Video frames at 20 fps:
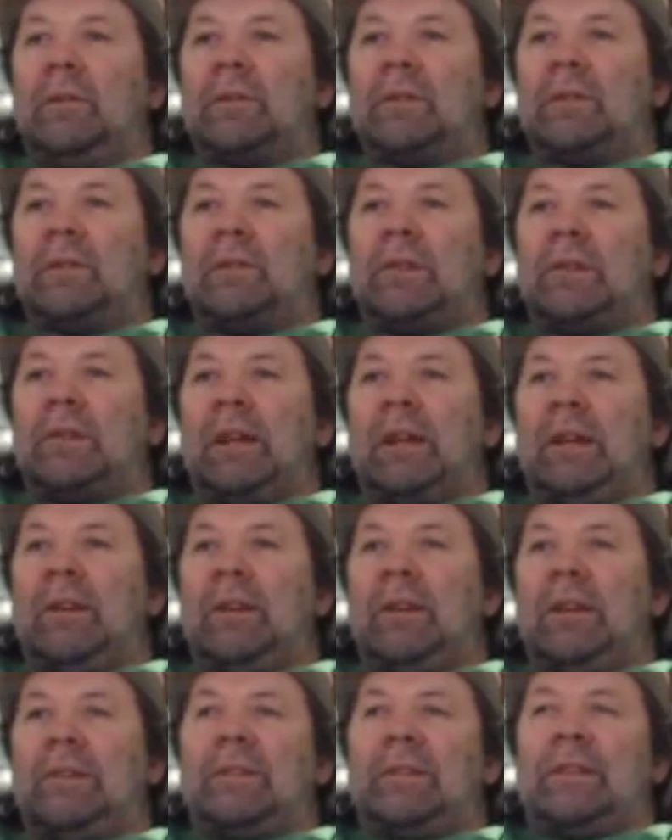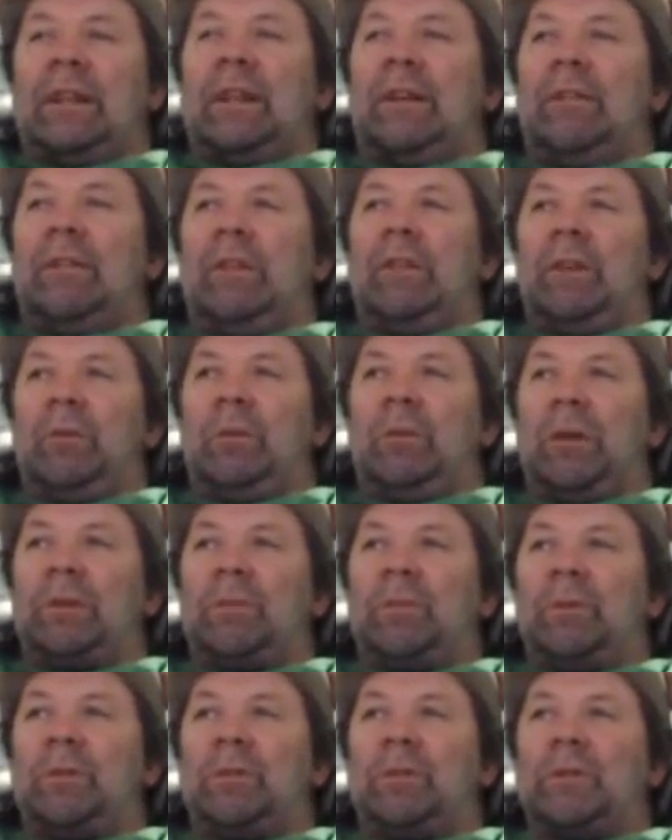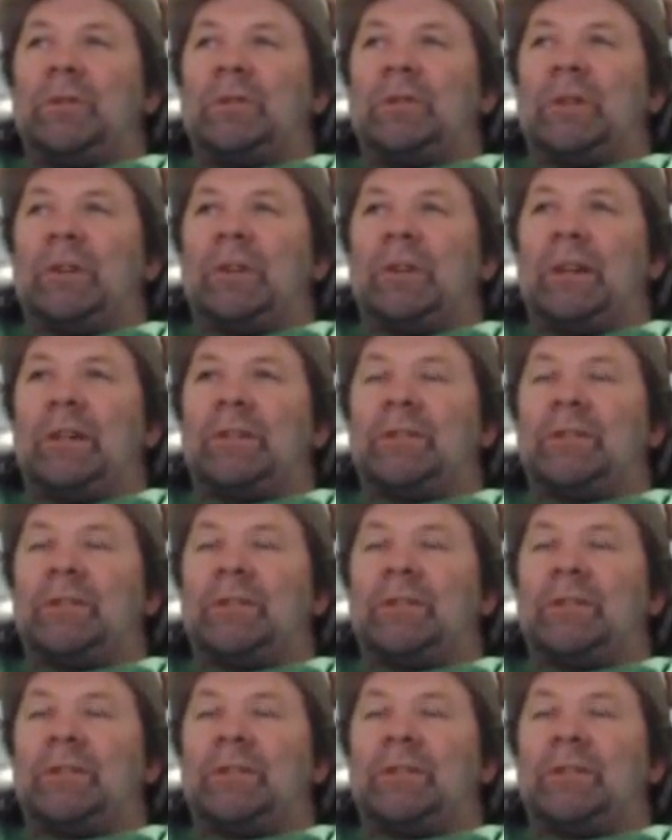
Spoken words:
Stargate Atlantis? I didn't really watch most of Stargate. So